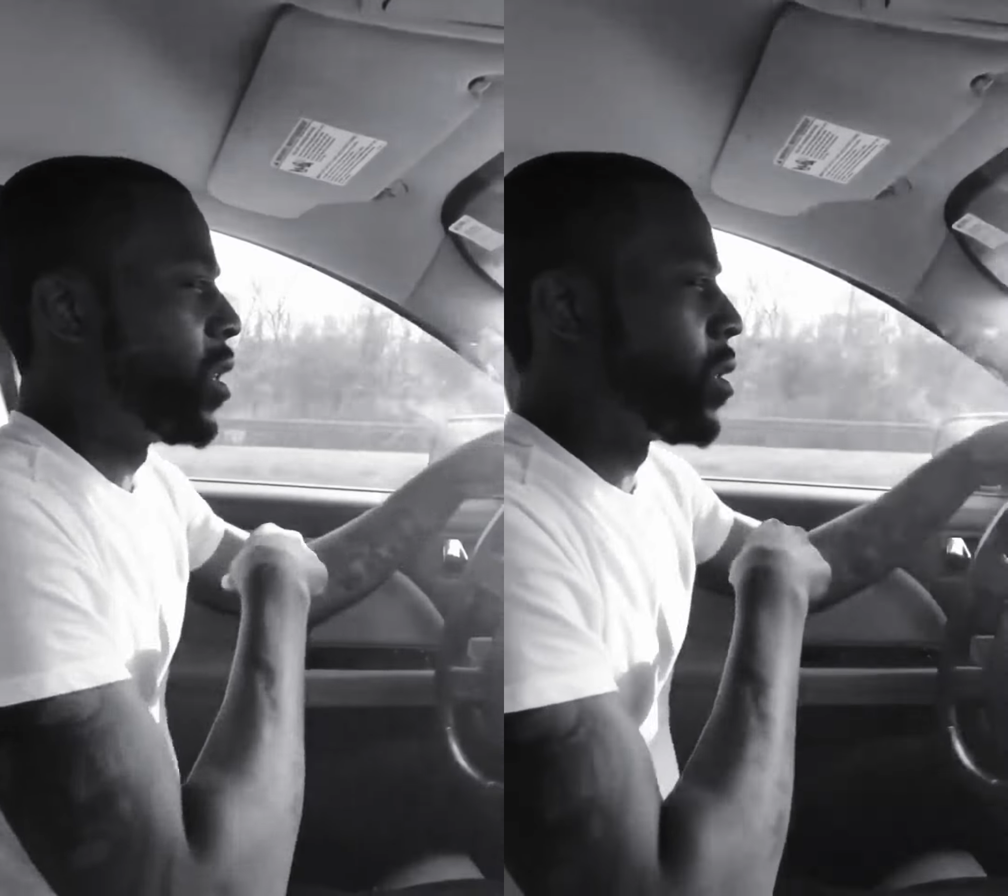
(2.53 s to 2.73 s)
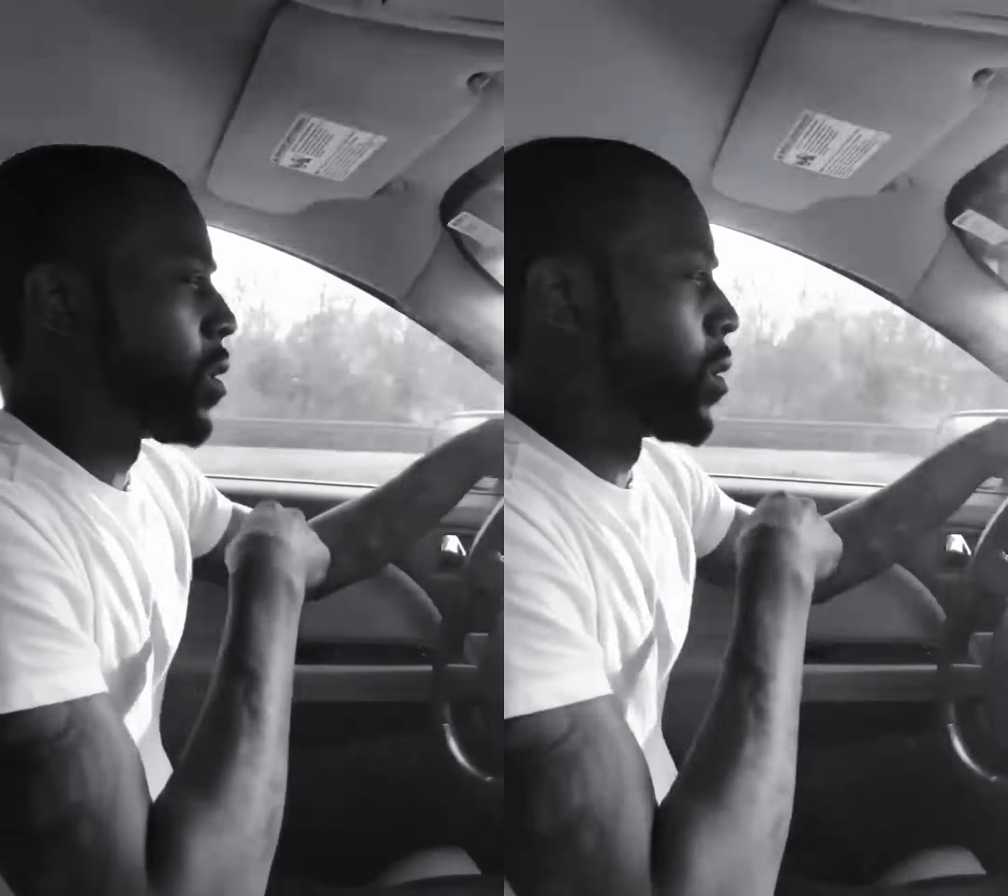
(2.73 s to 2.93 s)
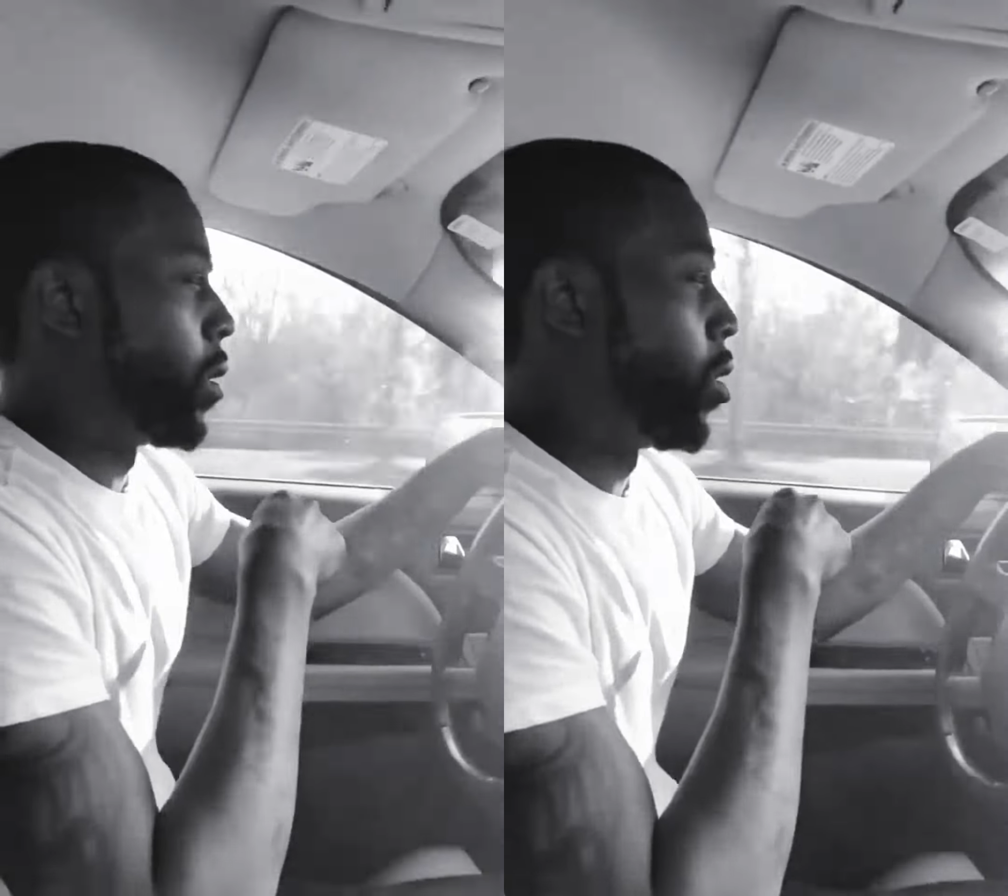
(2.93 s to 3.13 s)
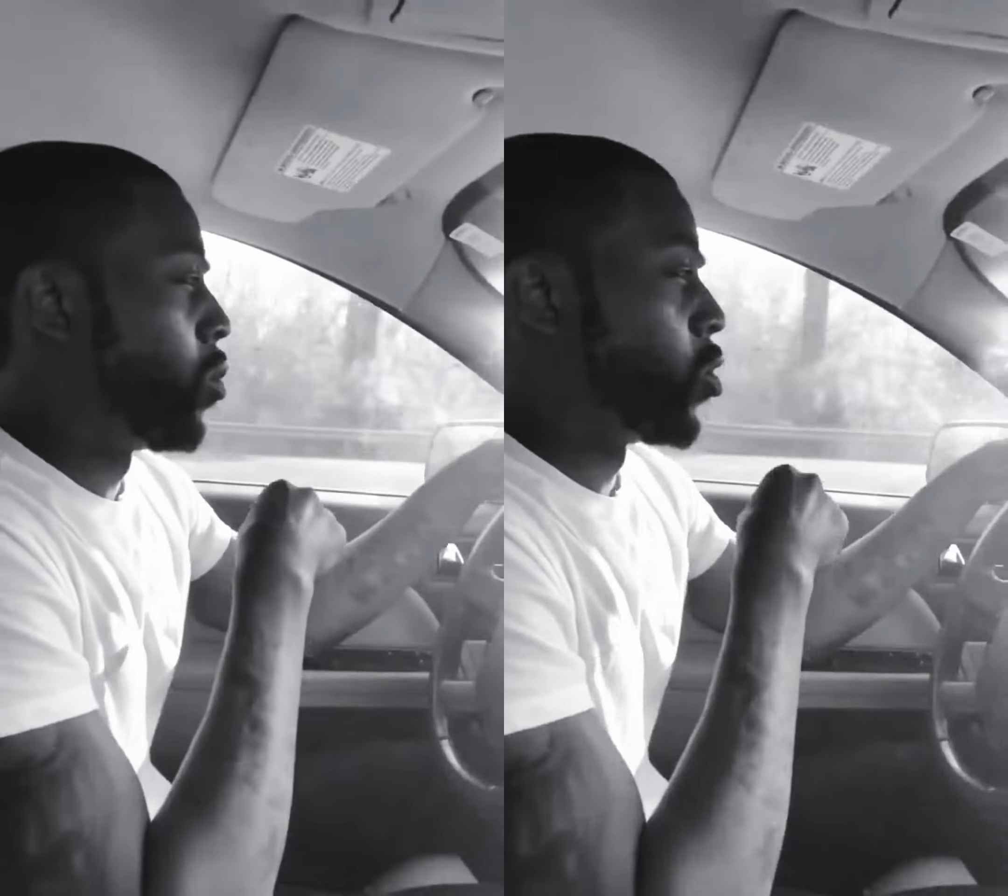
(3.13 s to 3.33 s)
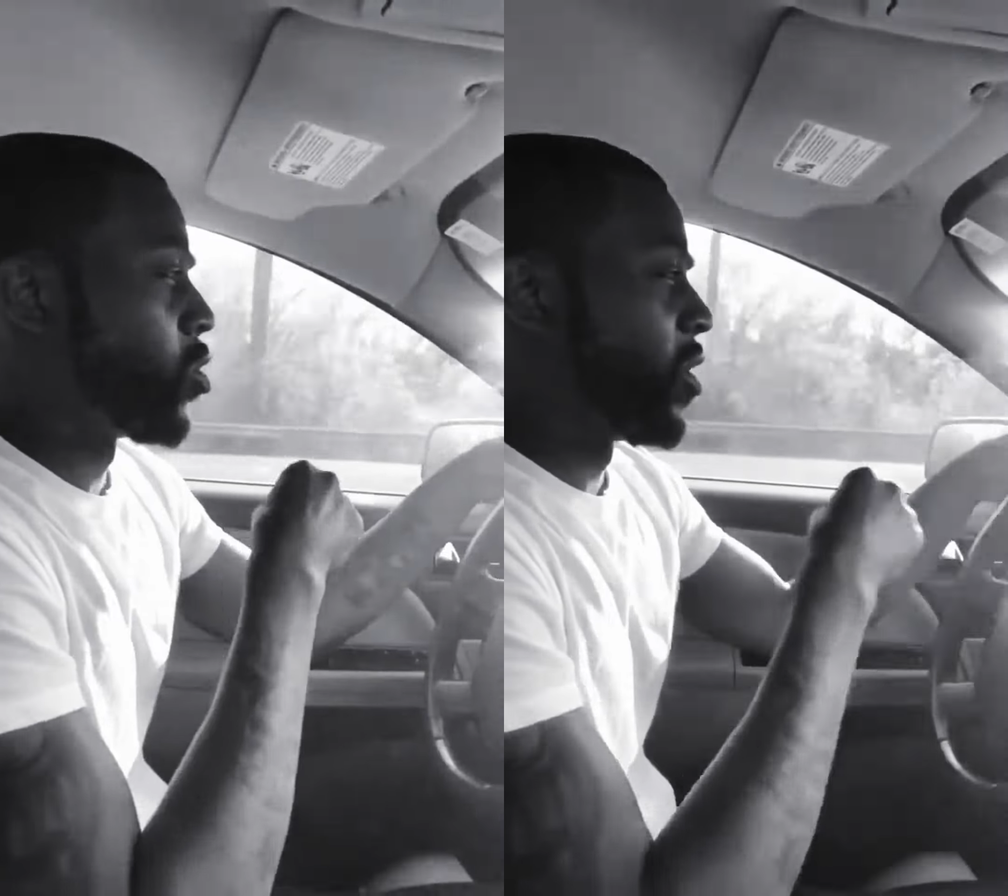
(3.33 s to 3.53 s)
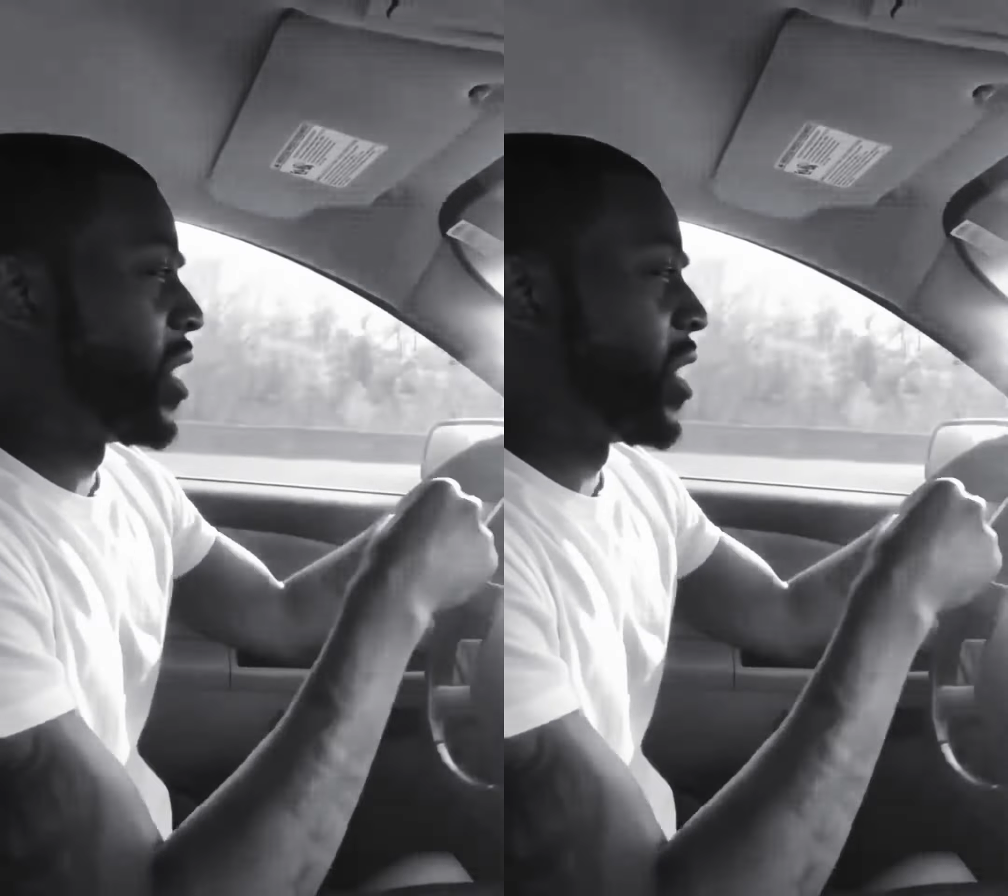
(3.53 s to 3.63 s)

It's almost